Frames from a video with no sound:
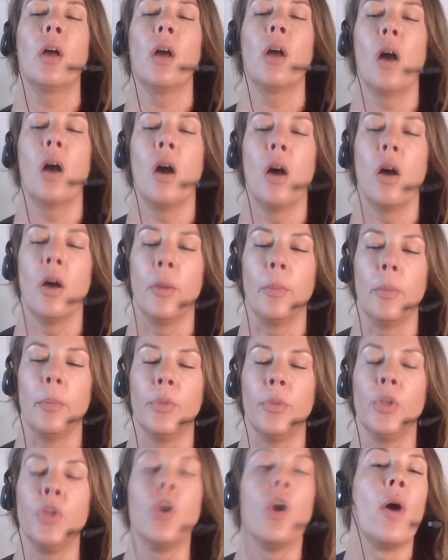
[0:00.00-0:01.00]
Um,
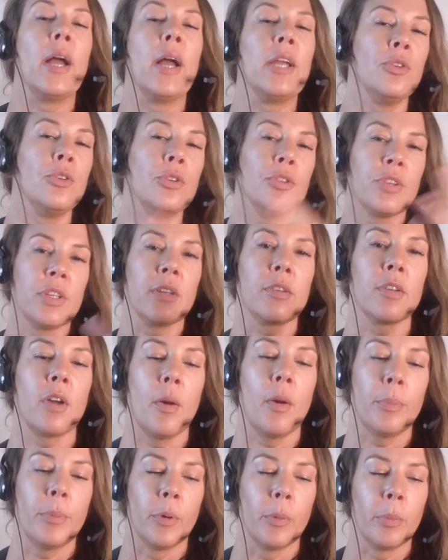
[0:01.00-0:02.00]
you know, I used the
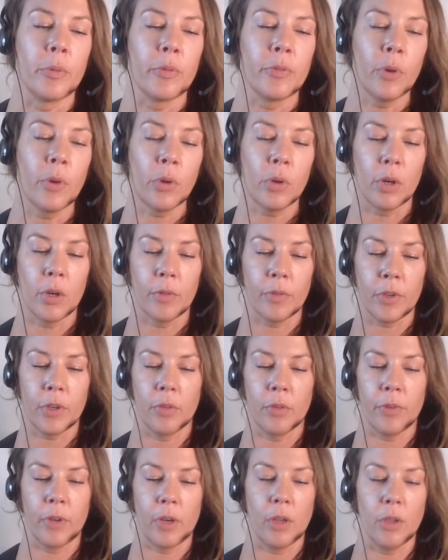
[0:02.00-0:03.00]
example before of
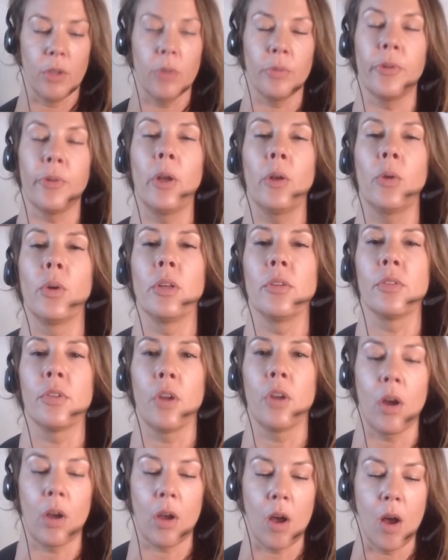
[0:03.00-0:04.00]

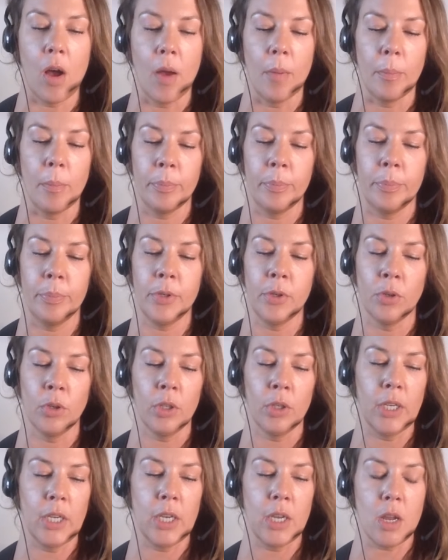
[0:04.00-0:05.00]
convertyourfollowers.com
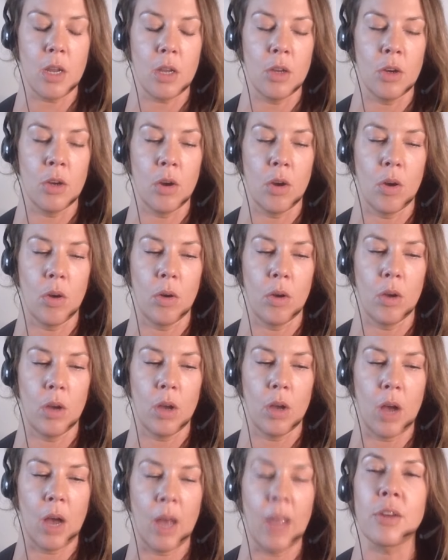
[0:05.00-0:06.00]
purely, you know,
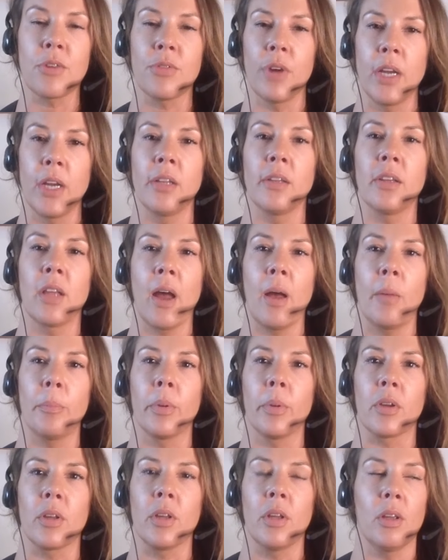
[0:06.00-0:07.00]
I created that
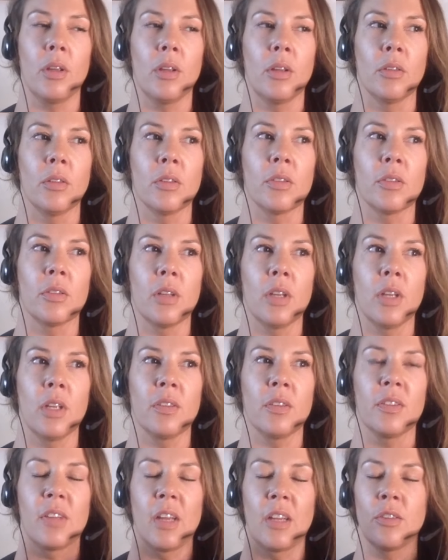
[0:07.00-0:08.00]
because
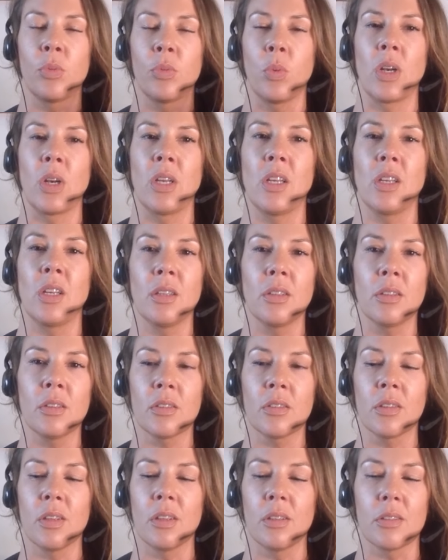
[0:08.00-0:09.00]
it says what it
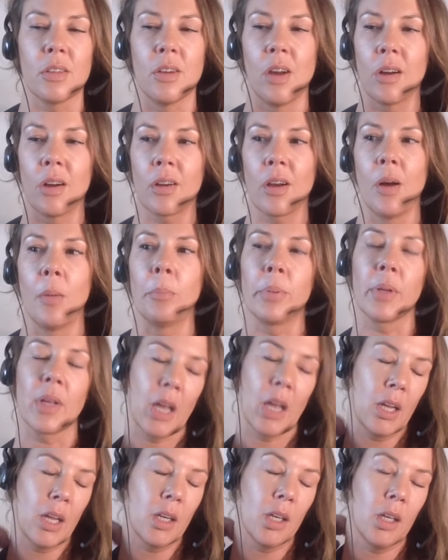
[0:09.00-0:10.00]
is. It's not
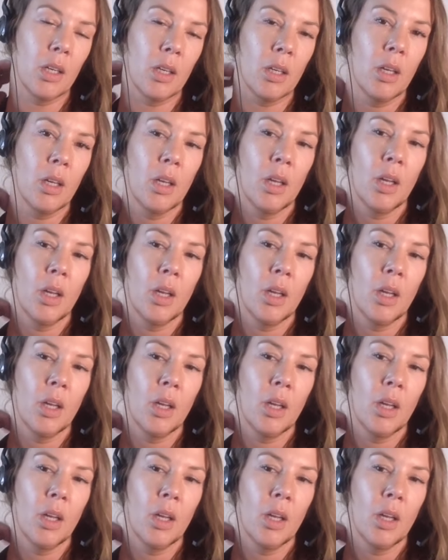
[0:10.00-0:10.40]
complicated.